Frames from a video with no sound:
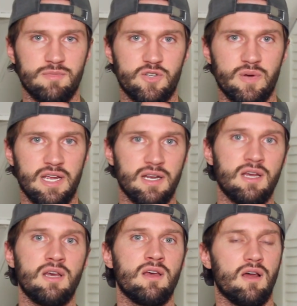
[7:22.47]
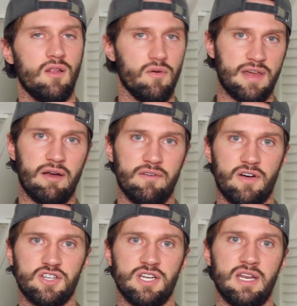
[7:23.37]
between a low thyroid
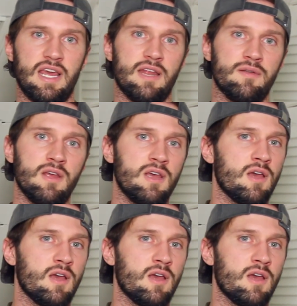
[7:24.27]
function and